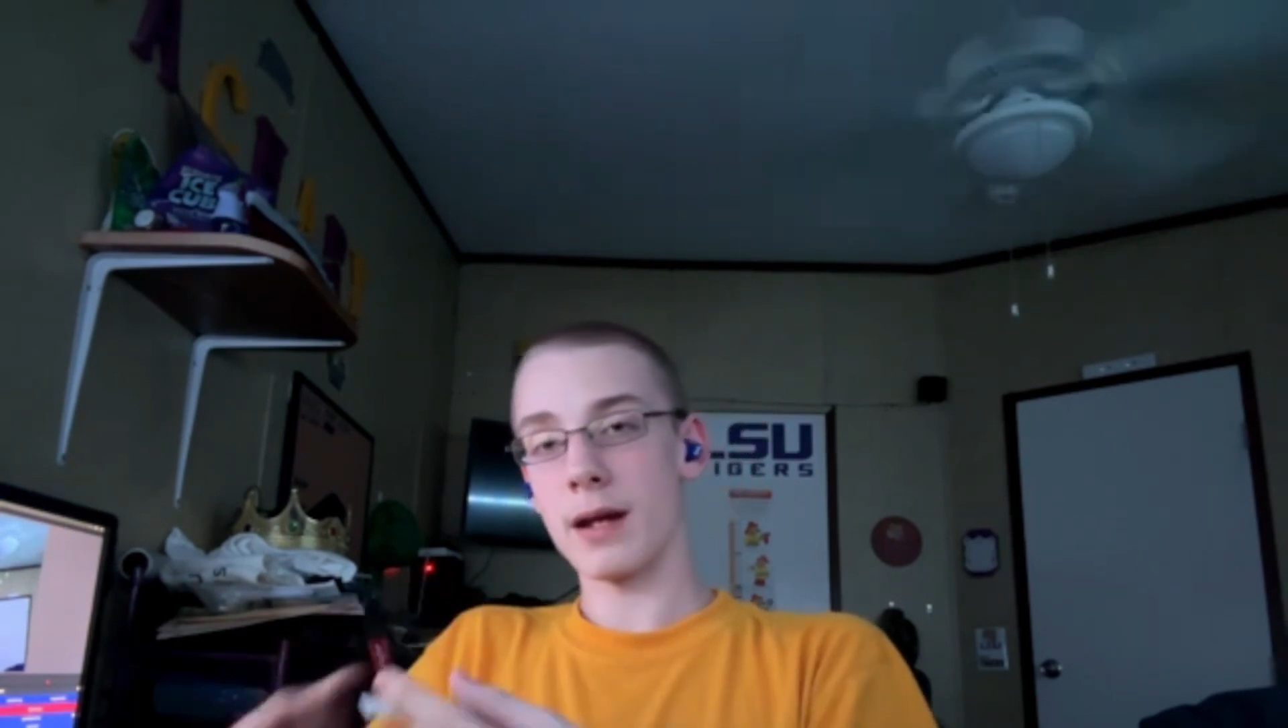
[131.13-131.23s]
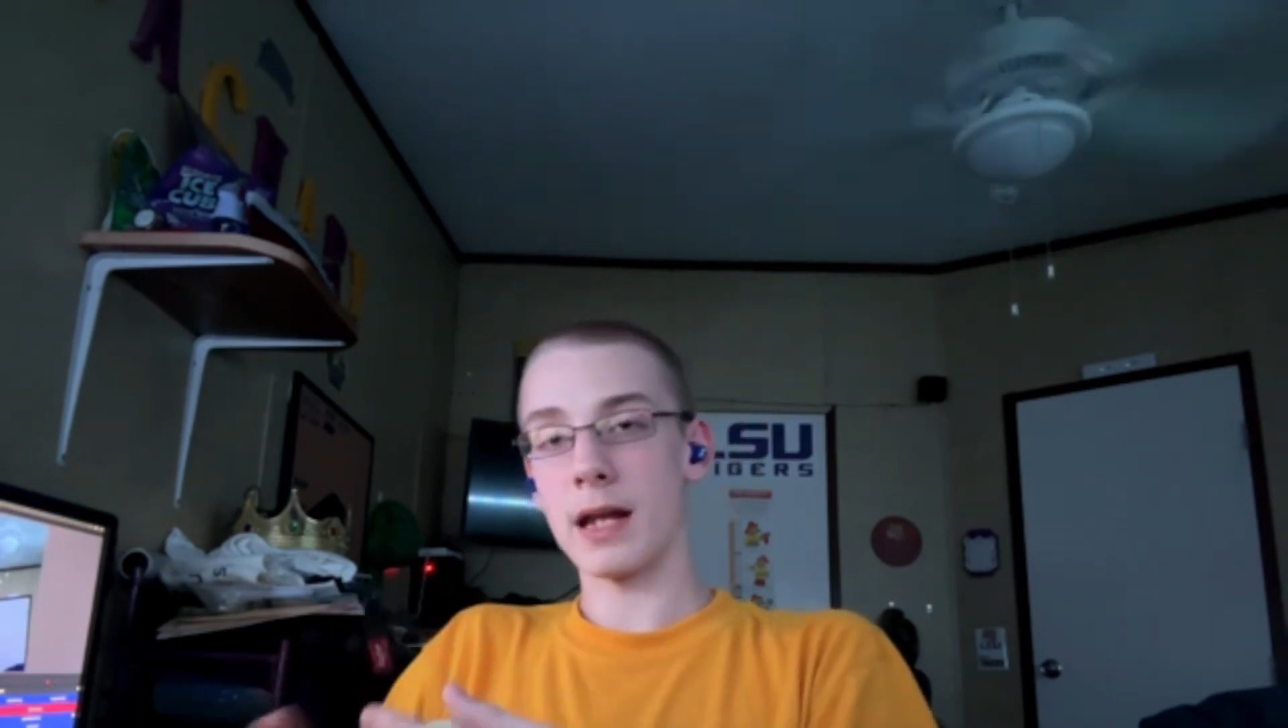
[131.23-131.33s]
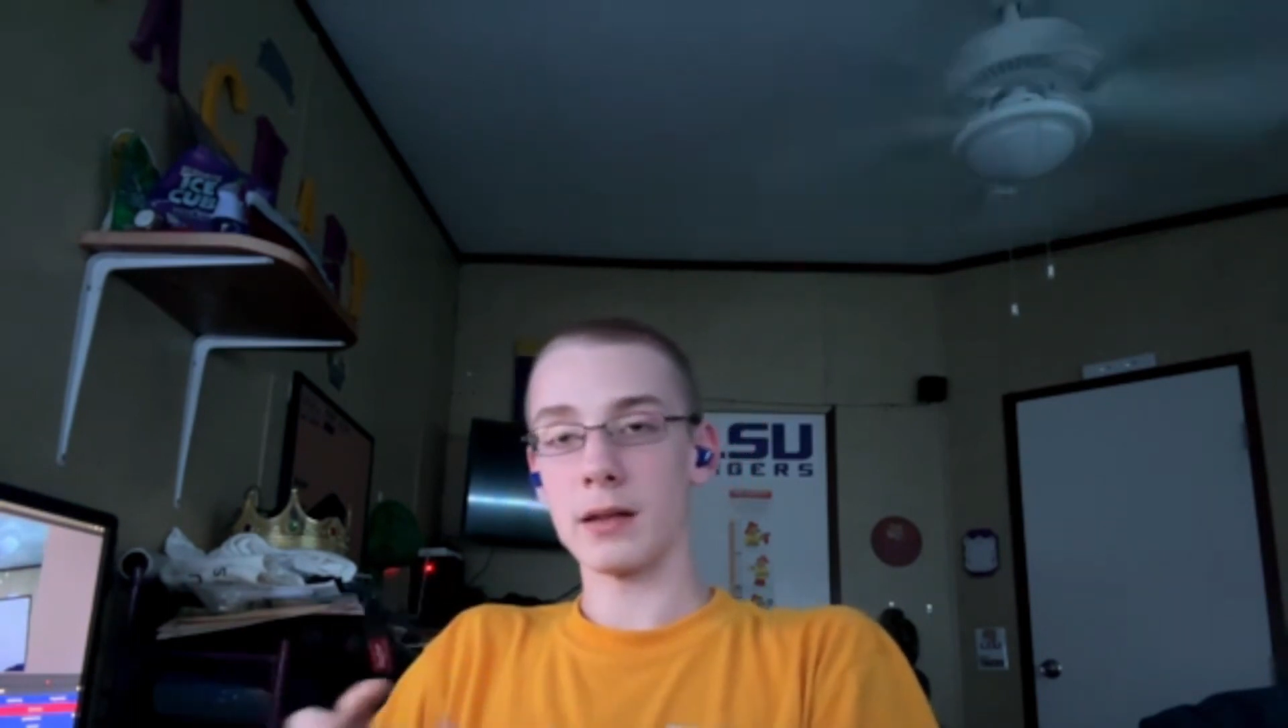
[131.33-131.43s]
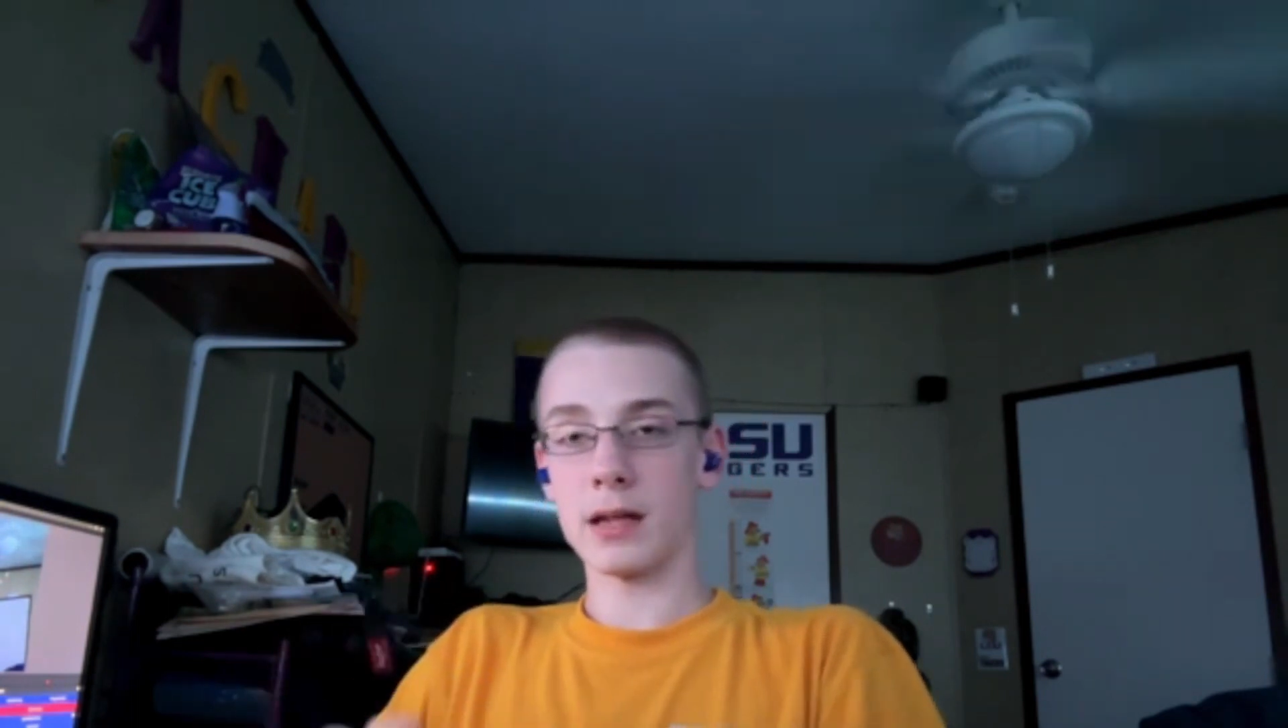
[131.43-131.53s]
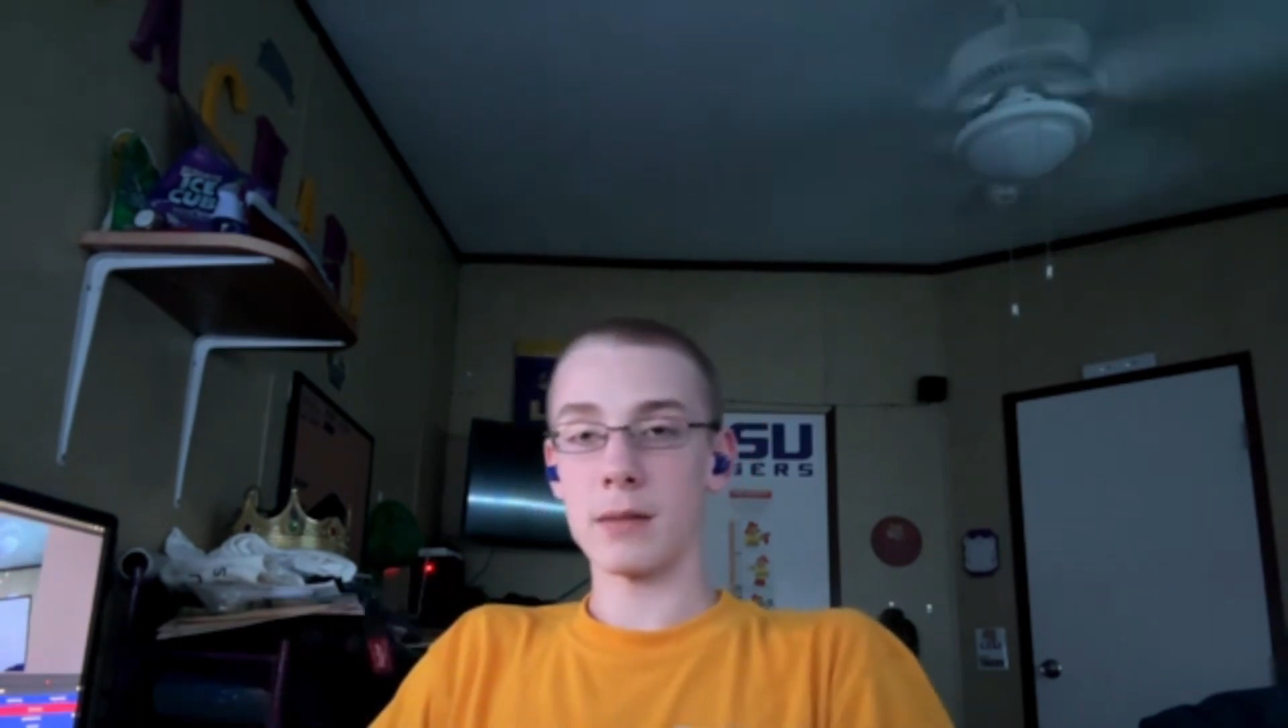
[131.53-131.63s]

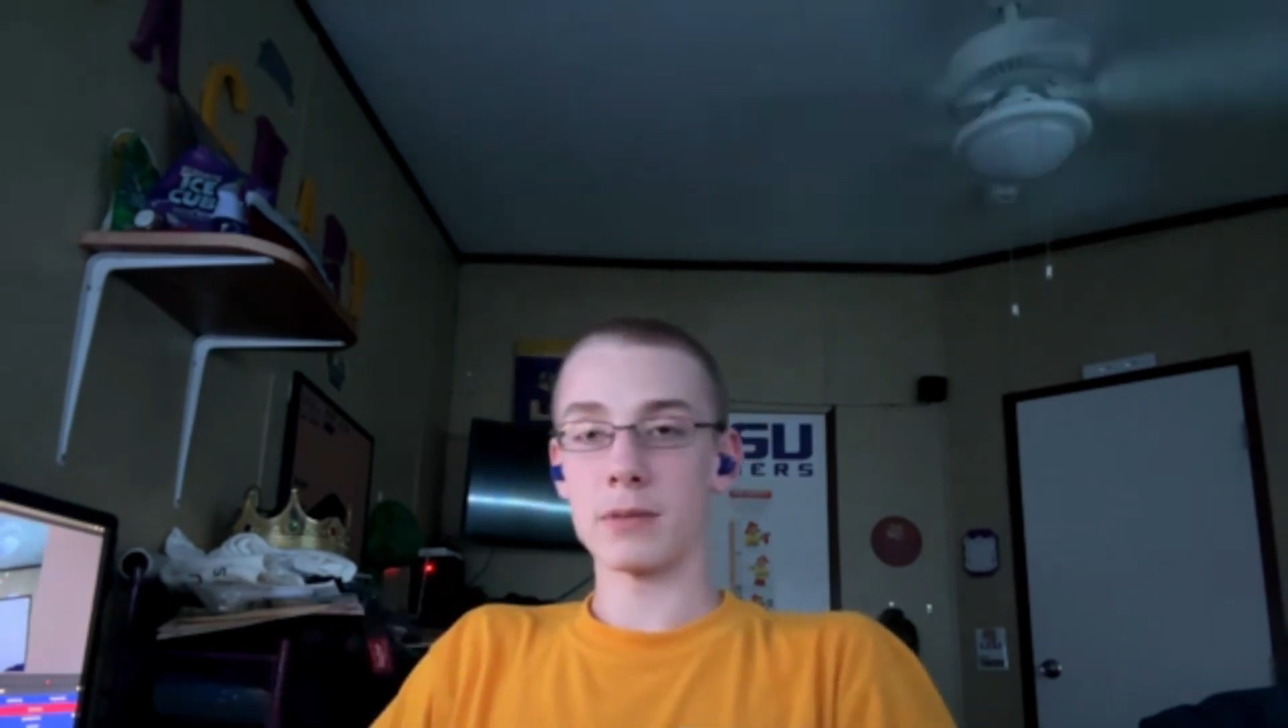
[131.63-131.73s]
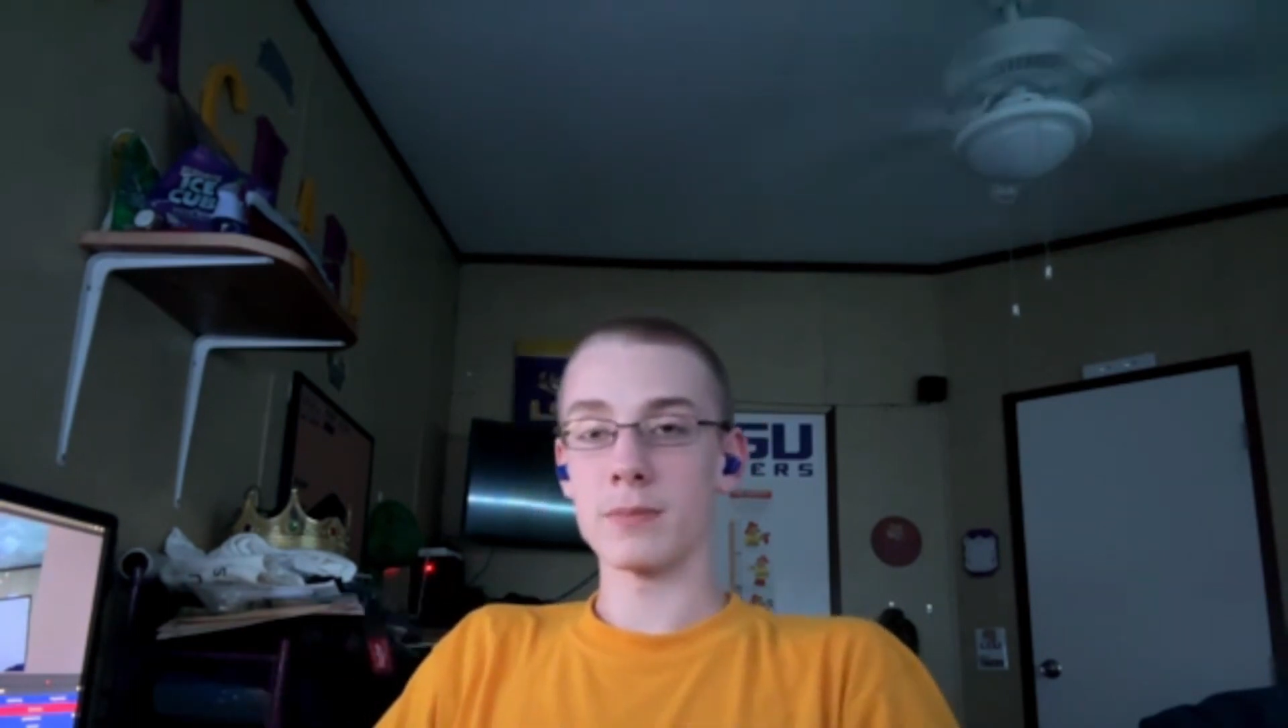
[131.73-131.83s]
nickname is